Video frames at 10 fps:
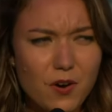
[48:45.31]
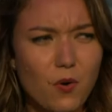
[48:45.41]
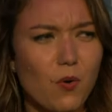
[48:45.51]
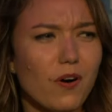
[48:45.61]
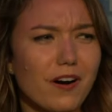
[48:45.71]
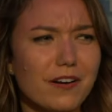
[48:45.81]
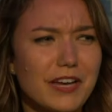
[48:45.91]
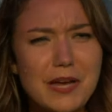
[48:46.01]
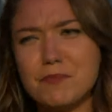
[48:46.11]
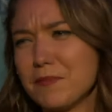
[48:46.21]
or
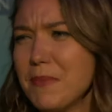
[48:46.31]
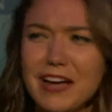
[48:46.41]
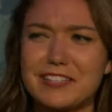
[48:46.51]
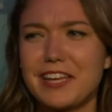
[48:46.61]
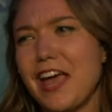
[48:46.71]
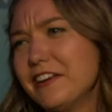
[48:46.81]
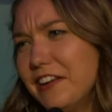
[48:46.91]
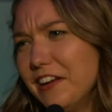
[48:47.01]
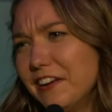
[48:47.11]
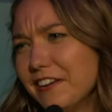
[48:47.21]
Ibram X.
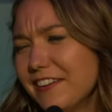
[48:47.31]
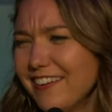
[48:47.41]
Kendi.